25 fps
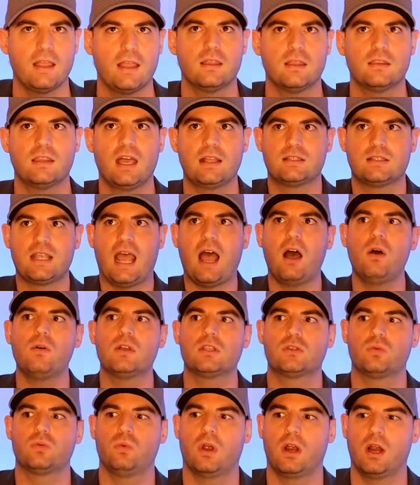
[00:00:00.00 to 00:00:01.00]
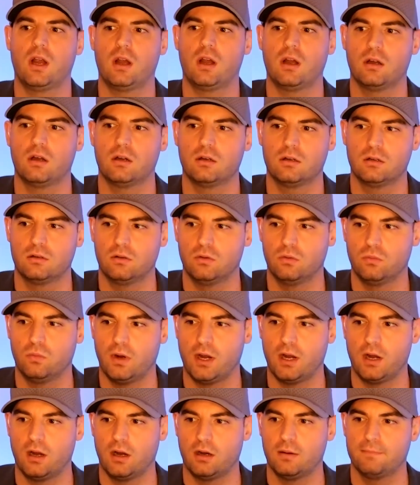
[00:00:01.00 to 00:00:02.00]
That Tao is where
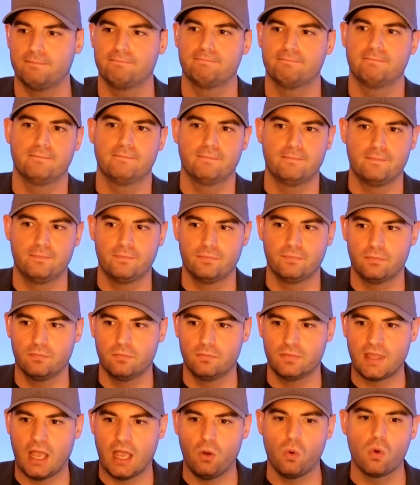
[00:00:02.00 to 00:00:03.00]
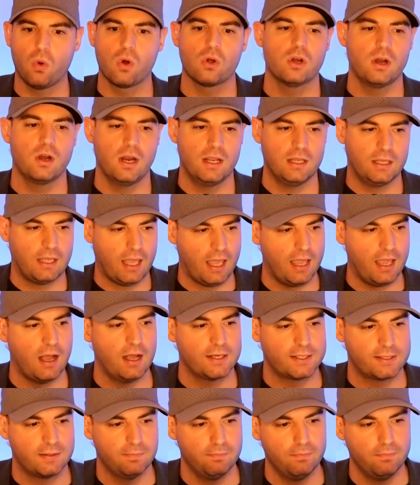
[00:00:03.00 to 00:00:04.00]
that order and
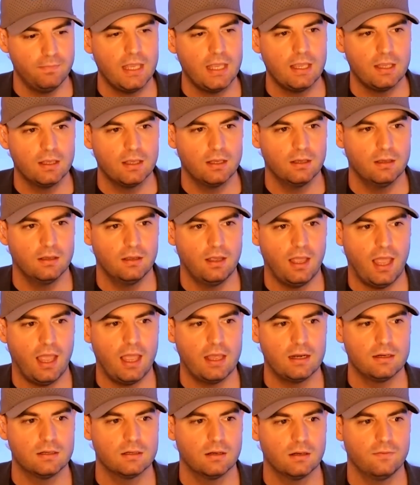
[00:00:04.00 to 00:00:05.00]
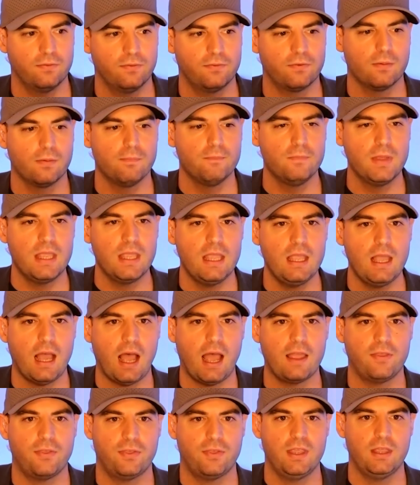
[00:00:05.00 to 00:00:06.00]
chaos meet. And for me,
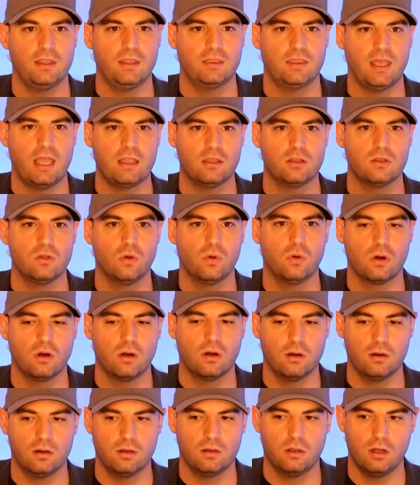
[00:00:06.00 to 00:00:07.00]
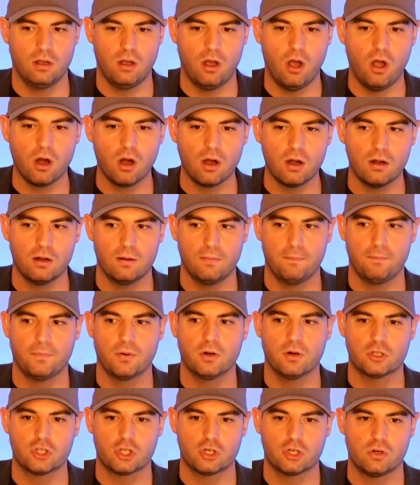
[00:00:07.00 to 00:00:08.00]
I think that your art
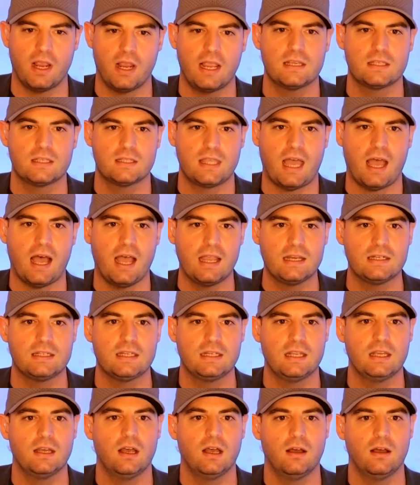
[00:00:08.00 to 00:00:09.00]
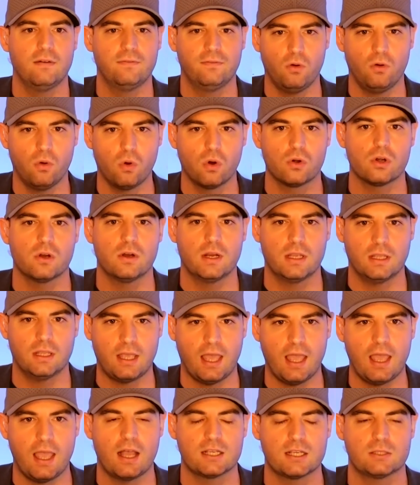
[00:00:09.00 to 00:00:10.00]
portrays that idea of order and
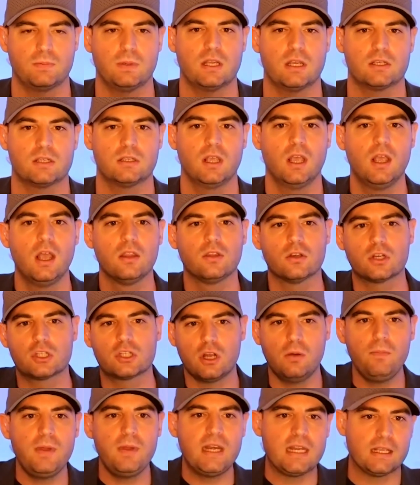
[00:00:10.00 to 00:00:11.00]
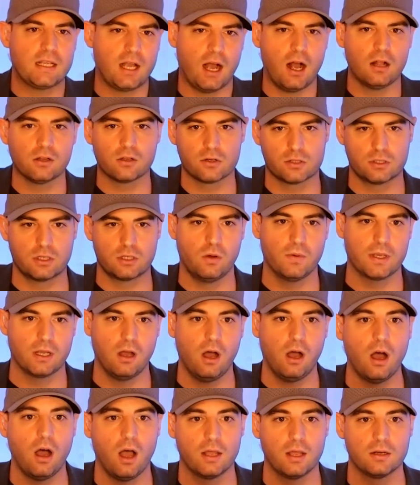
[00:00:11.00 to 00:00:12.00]
chaos, because there's so many colors going
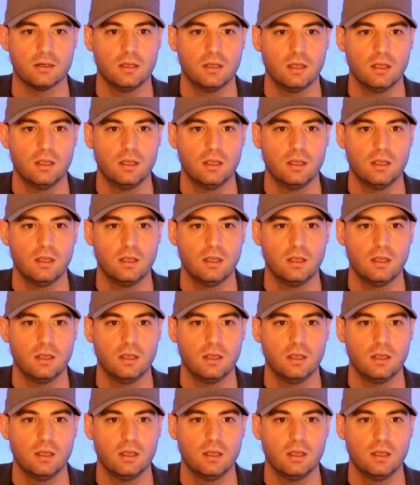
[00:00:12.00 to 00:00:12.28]
on,